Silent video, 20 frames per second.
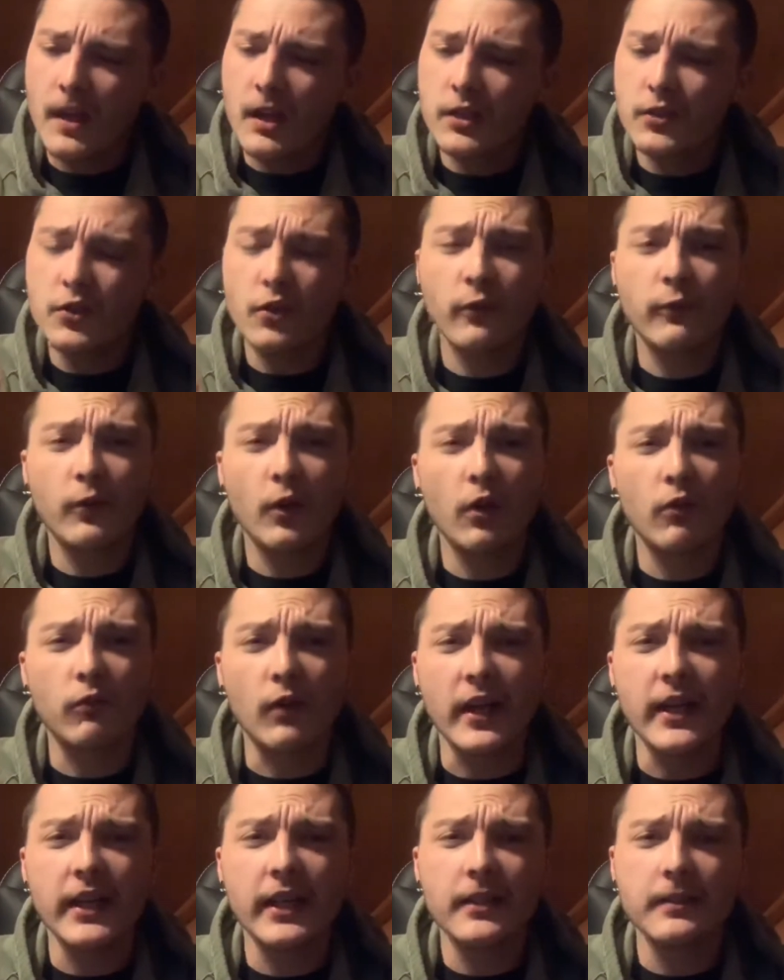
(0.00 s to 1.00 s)
so for a
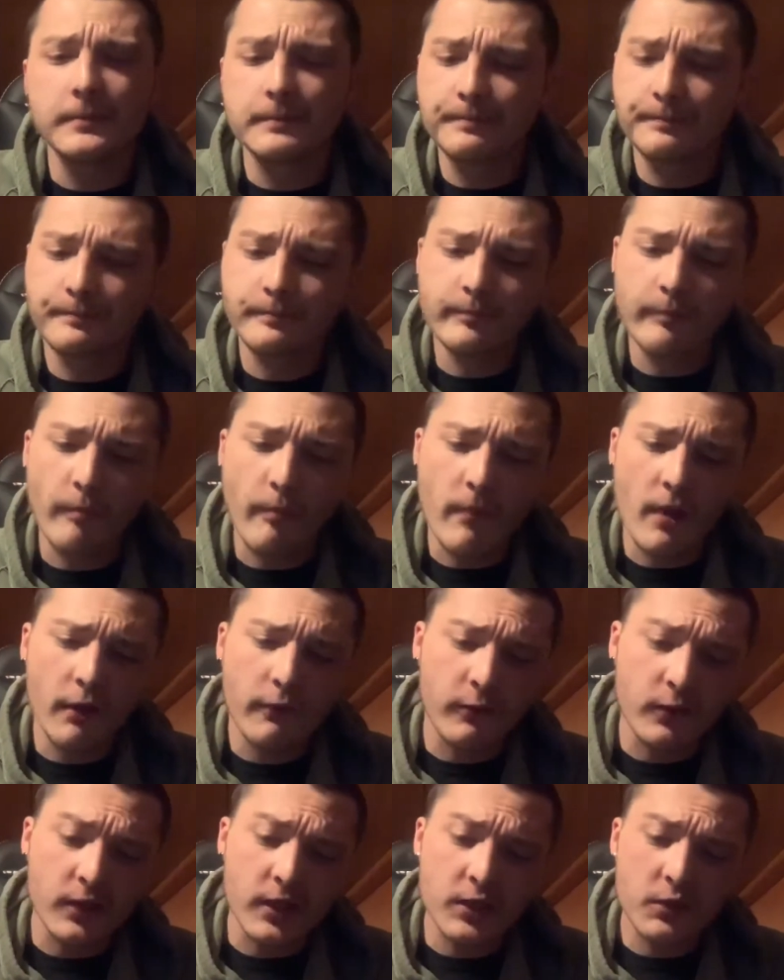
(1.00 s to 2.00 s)
rating
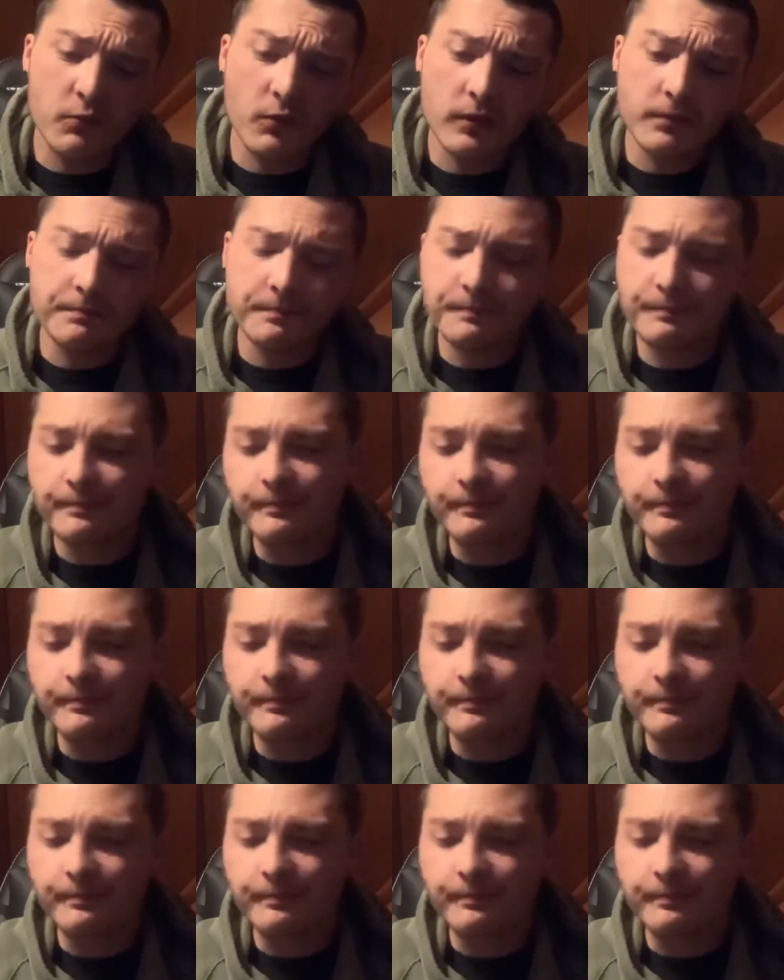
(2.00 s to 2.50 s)
for this one,